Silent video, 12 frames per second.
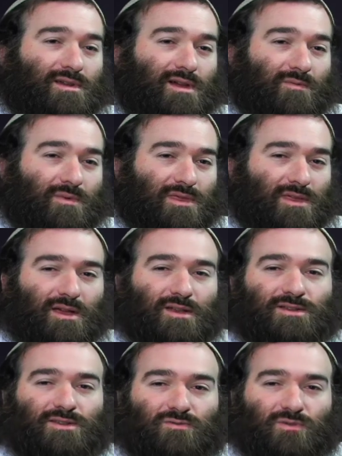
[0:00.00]
I would think
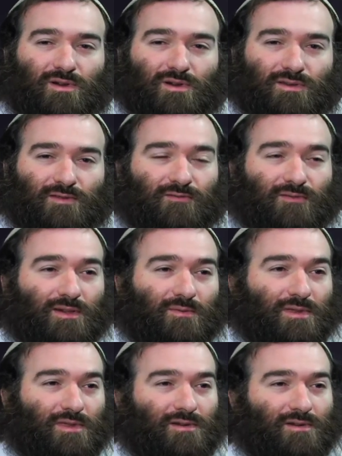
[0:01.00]
it's stronger to feel
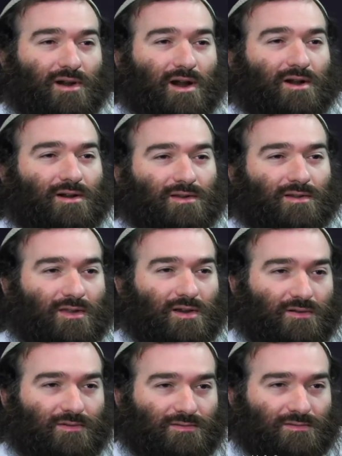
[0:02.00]
with your heart
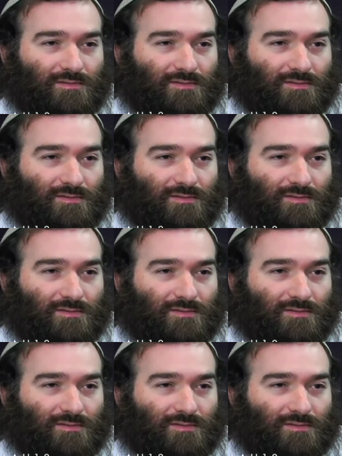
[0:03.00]
alone.